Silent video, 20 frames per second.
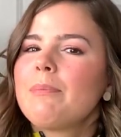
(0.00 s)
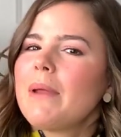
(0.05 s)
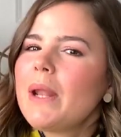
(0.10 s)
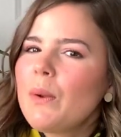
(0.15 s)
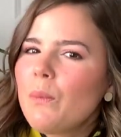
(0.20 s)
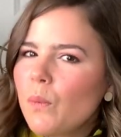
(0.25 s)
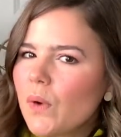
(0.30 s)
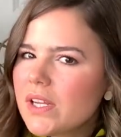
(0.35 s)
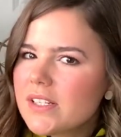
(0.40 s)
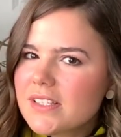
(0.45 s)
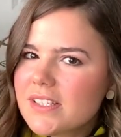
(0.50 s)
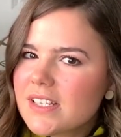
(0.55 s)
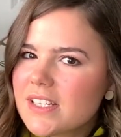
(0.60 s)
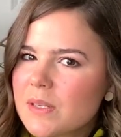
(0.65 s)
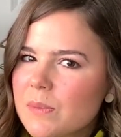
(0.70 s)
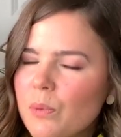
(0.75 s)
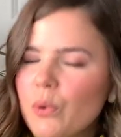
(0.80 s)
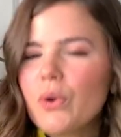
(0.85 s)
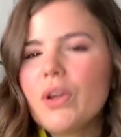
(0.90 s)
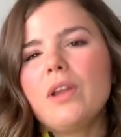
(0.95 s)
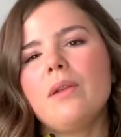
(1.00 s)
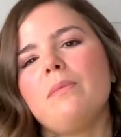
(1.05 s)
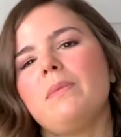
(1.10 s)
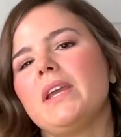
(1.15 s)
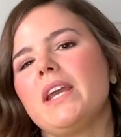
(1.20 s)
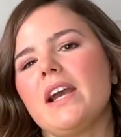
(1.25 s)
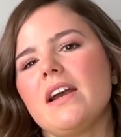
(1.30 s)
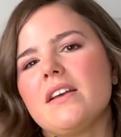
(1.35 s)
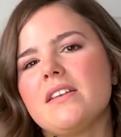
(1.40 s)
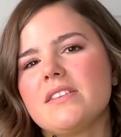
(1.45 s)
but I was disappointed
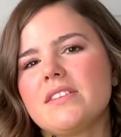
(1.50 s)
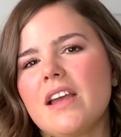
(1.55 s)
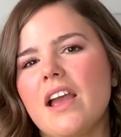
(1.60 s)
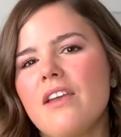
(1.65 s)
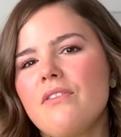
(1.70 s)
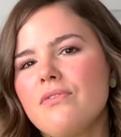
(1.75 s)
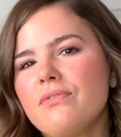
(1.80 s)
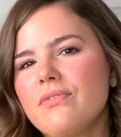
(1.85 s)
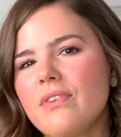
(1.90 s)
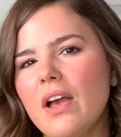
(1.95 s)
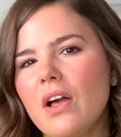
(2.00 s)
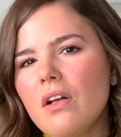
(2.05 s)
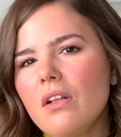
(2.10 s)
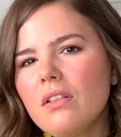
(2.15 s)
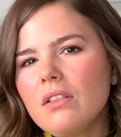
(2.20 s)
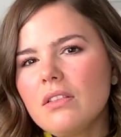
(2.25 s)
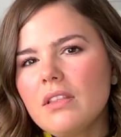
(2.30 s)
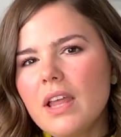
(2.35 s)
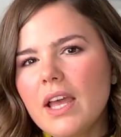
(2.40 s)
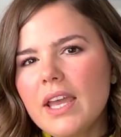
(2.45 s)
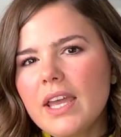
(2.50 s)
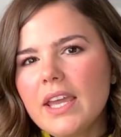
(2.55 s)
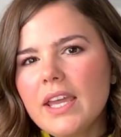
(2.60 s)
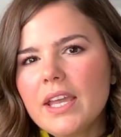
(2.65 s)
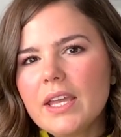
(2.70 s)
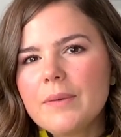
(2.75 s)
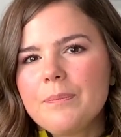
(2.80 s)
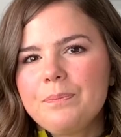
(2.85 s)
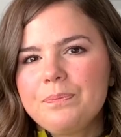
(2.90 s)
because I felt like